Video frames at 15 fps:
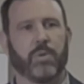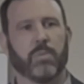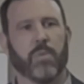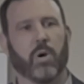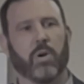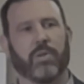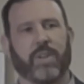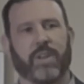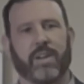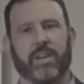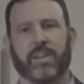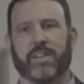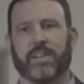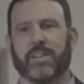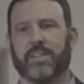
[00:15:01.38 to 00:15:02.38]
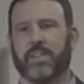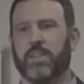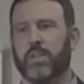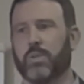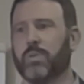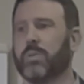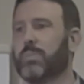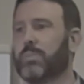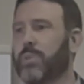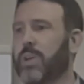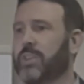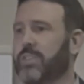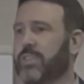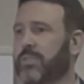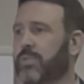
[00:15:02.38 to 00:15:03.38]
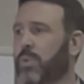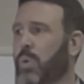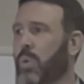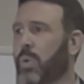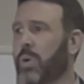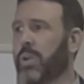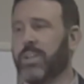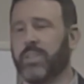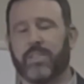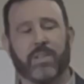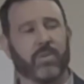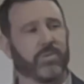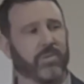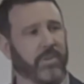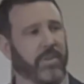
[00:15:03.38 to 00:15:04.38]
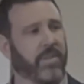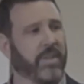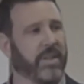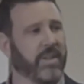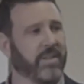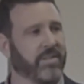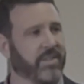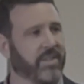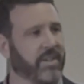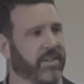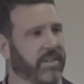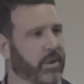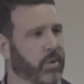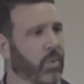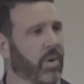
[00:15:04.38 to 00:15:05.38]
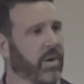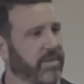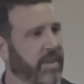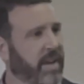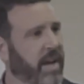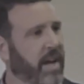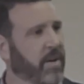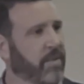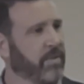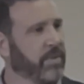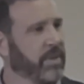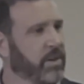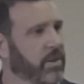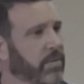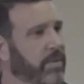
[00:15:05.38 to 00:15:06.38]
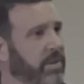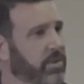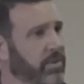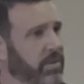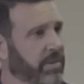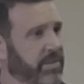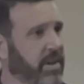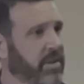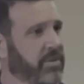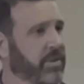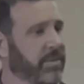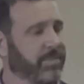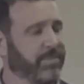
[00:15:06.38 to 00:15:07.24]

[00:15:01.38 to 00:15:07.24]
motivated to continue pressing forward, those are the things that you want to have in your visualization.